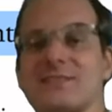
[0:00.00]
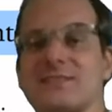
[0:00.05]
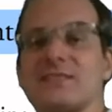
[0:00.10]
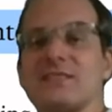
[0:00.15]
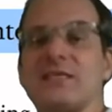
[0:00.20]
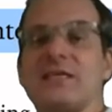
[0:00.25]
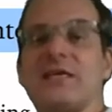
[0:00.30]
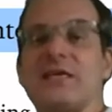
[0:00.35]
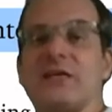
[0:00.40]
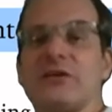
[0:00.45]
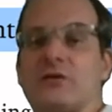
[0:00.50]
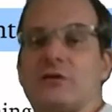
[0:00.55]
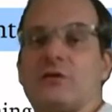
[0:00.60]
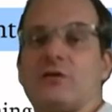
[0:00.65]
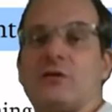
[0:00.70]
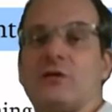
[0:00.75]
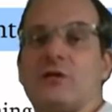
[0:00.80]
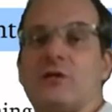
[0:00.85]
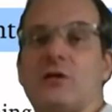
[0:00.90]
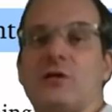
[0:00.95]
here.
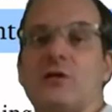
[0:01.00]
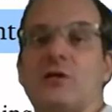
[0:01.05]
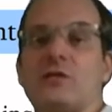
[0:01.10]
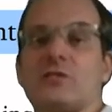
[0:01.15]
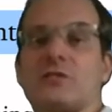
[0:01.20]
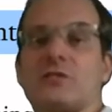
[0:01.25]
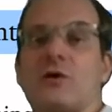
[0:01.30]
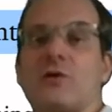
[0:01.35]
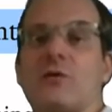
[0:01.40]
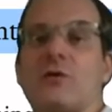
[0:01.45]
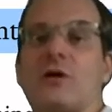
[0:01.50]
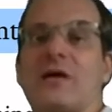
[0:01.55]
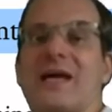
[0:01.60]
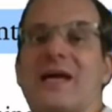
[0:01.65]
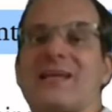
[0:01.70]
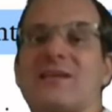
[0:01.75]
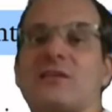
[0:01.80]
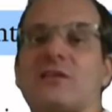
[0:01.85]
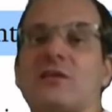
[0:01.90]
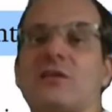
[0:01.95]
So,
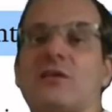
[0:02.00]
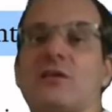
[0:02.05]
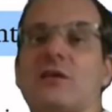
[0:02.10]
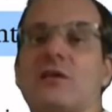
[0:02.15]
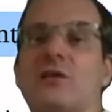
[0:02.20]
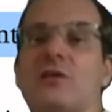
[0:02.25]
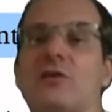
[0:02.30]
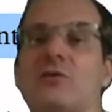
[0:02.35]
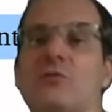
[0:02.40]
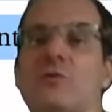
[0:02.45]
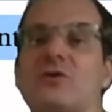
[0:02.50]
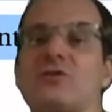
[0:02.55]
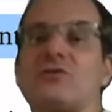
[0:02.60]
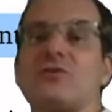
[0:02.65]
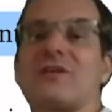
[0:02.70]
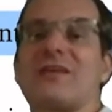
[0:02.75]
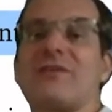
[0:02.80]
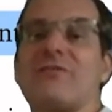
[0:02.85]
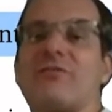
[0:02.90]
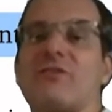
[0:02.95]
and you want to
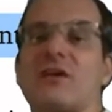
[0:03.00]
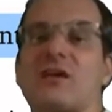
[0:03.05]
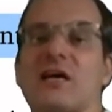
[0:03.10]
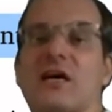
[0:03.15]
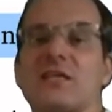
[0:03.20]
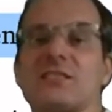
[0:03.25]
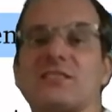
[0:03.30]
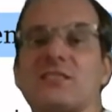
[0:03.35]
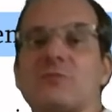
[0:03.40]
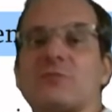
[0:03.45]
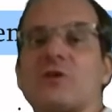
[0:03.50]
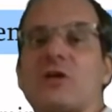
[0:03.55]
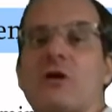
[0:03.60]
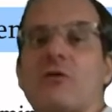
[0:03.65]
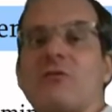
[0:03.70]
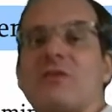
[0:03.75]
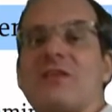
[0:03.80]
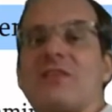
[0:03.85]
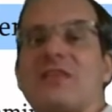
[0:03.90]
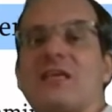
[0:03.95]
give the customer
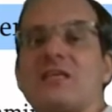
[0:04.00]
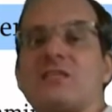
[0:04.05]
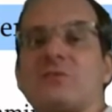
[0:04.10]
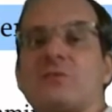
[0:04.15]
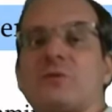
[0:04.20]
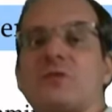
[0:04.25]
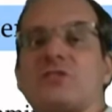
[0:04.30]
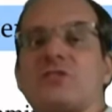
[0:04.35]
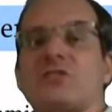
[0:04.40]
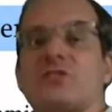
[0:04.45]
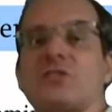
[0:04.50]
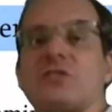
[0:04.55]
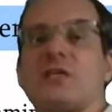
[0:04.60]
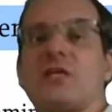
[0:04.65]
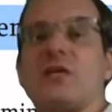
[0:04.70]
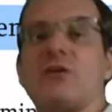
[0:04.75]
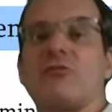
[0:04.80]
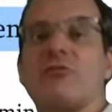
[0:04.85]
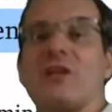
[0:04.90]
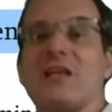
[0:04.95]
only things which he
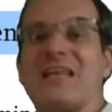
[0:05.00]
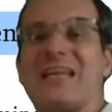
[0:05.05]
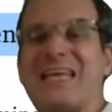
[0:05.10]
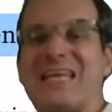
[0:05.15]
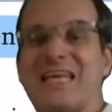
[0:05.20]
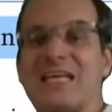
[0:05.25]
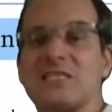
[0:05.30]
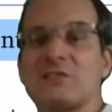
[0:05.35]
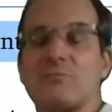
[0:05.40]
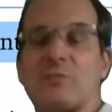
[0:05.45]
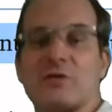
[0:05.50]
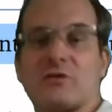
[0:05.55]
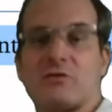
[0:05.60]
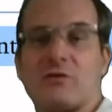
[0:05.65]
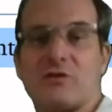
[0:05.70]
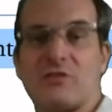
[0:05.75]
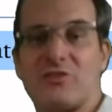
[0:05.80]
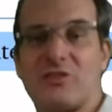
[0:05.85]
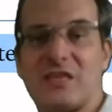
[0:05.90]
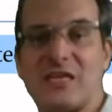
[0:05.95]
really needs, but not
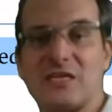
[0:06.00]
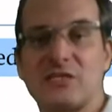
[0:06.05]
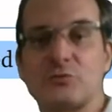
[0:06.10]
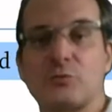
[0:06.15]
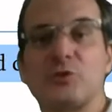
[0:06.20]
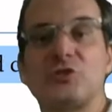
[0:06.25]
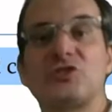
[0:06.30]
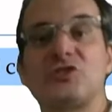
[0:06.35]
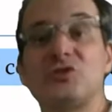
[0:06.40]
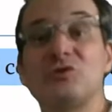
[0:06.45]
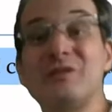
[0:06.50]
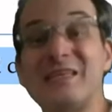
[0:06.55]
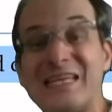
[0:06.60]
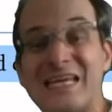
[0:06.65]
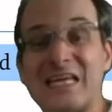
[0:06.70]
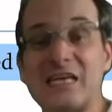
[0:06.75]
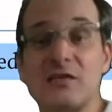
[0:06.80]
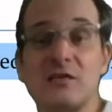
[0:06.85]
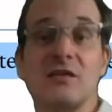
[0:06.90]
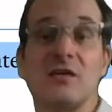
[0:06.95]
things which you
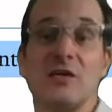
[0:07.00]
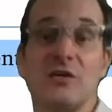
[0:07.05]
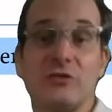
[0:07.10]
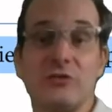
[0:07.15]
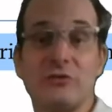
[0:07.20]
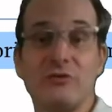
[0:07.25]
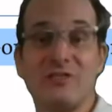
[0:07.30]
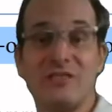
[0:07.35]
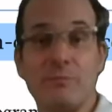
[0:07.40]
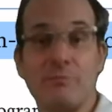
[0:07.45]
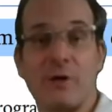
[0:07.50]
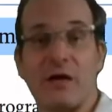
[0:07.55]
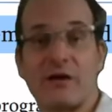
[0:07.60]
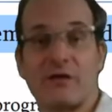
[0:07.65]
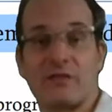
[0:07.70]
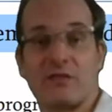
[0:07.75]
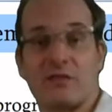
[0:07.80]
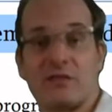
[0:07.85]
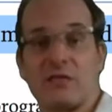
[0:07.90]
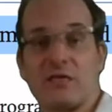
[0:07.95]
needed to debug
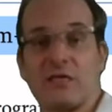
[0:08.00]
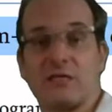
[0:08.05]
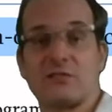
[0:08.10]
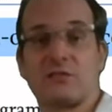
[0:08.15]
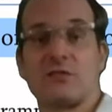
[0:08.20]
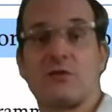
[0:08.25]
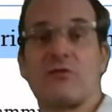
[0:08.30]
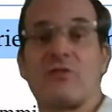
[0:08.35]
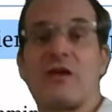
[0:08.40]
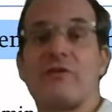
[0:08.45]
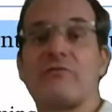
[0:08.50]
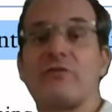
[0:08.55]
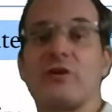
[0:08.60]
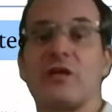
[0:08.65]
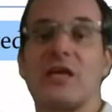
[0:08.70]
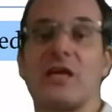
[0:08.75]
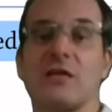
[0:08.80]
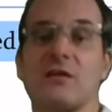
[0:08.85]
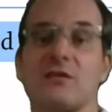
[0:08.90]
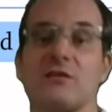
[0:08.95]
the things. So therefore you
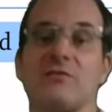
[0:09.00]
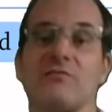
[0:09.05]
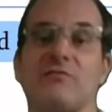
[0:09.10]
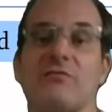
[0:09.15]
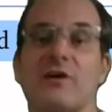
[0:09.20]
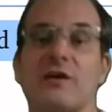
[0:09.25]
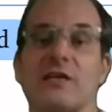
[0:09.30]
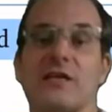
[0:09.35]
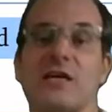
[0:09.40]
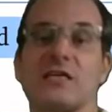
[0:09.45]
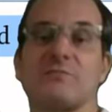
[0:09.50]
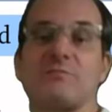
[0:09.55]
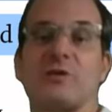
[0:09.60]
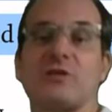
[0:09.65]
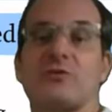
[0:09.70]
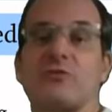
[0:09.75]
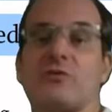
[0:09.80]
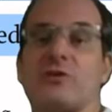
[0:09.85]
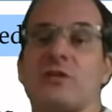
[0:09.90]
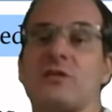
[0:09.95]
can define
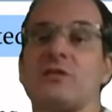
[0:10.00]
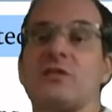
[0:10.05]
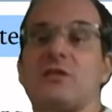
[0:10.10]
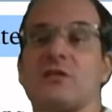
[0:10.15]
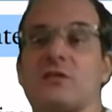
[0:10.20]
aspect-oriented